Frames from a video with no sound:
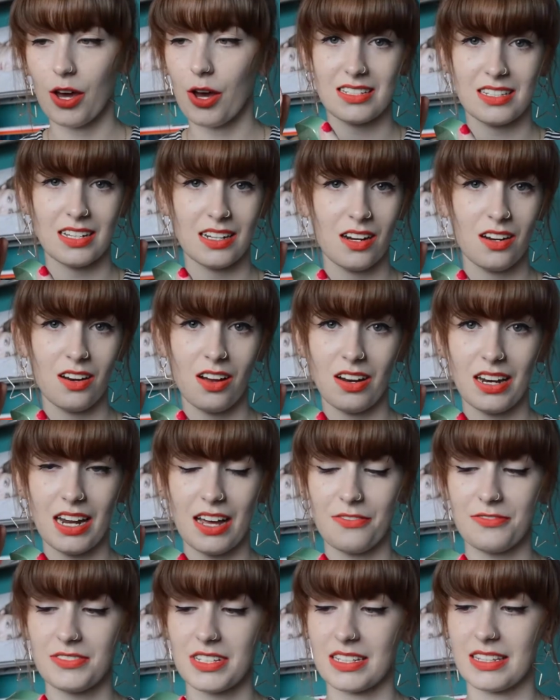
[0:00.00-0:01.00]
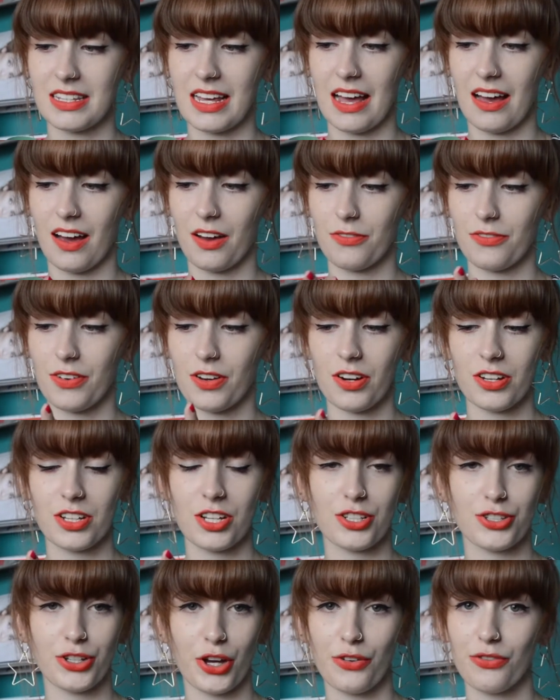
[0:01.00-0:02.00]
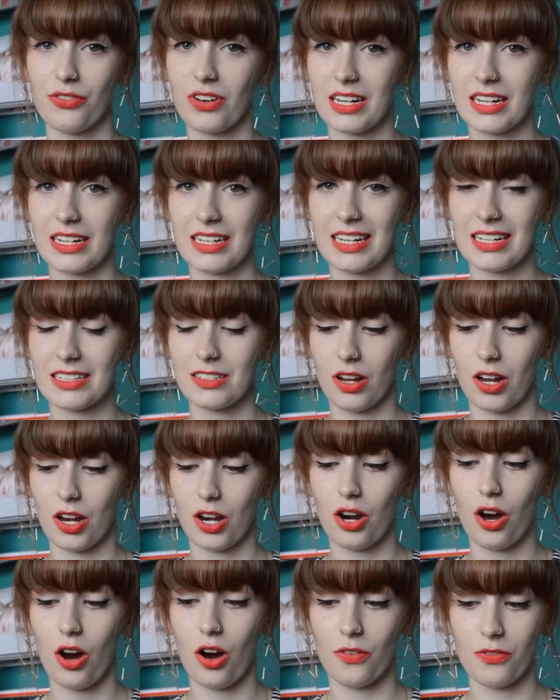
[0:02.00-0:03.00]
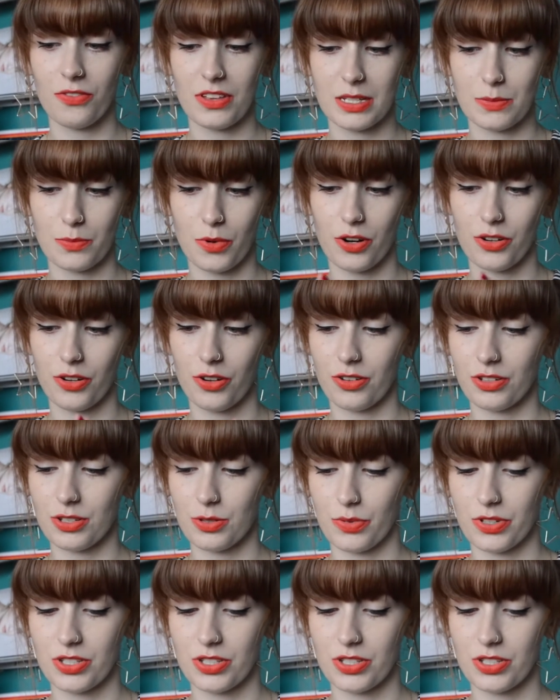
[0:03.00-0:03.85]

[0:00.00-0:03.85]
Still a lot left in there. I feel like you don't really need a lot of this product,